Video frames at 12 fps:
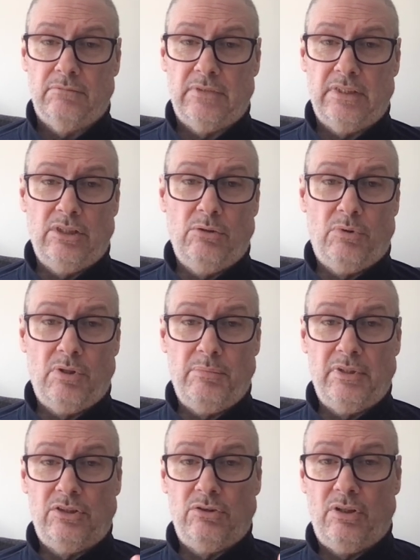And you want to
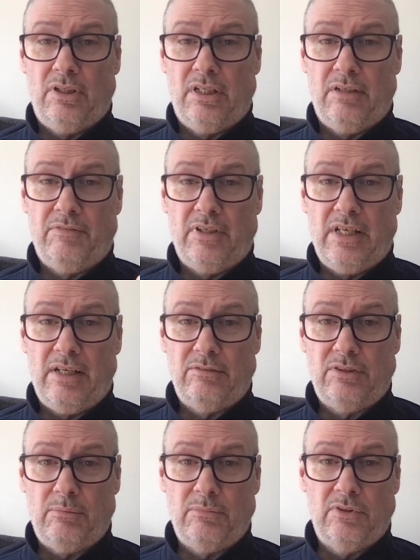make sure that if they have
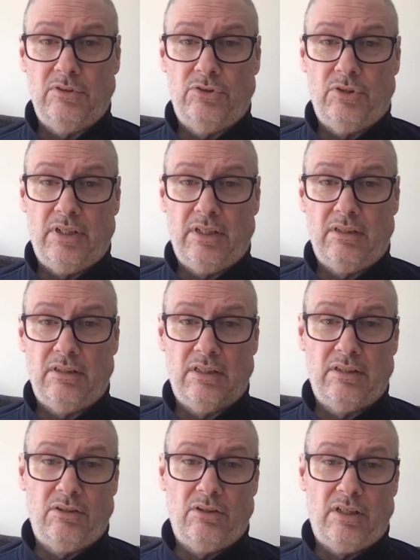something to drink, that
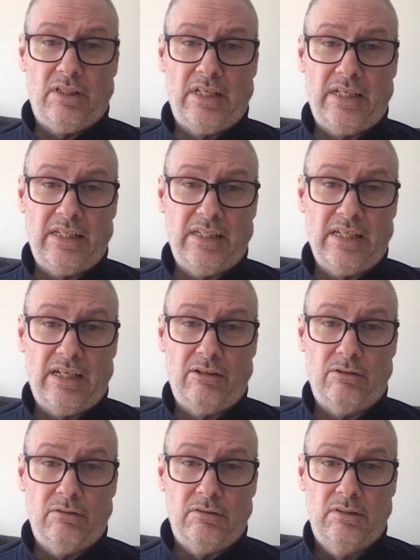they're not laying
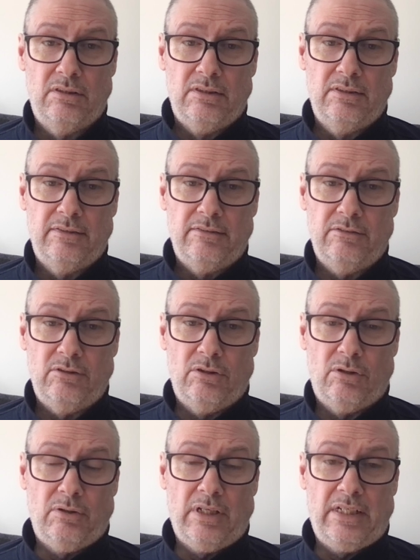down,
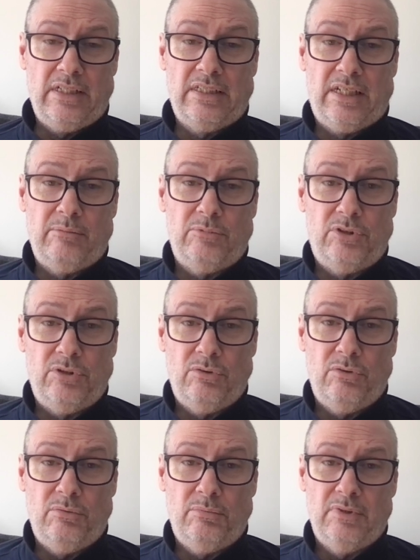anytime
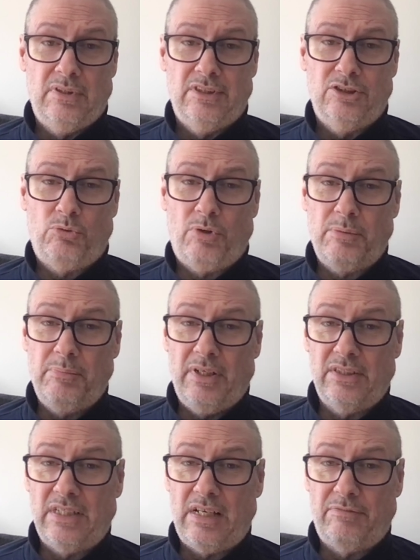soon. 20
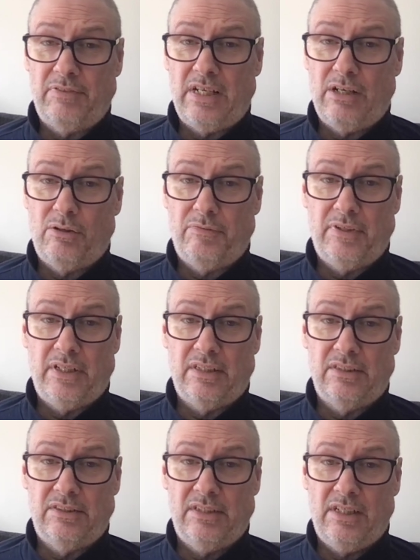minutes, half an hour, if they can
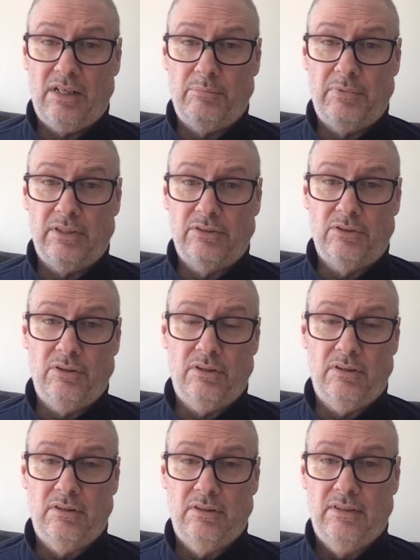sit up, that's good.
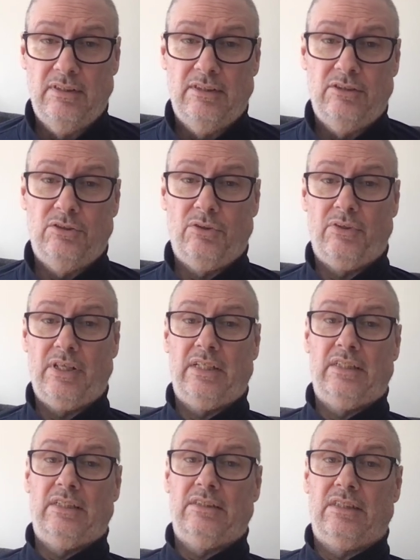So
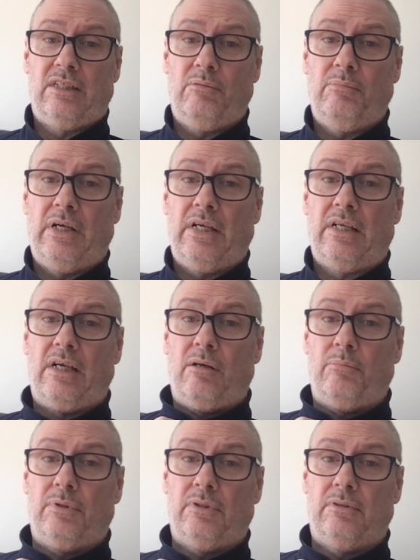that doesn't come back up
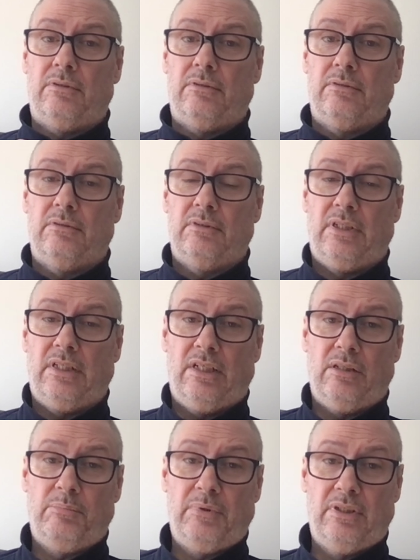and end
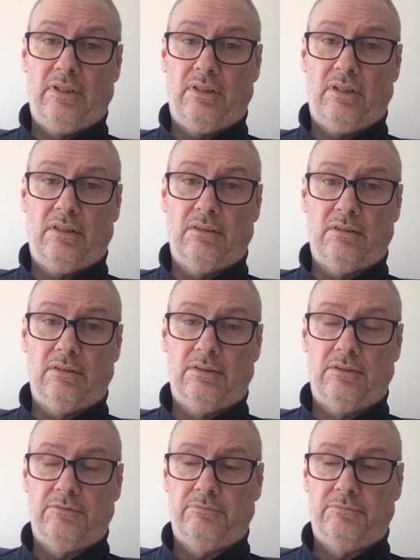up in their lungs.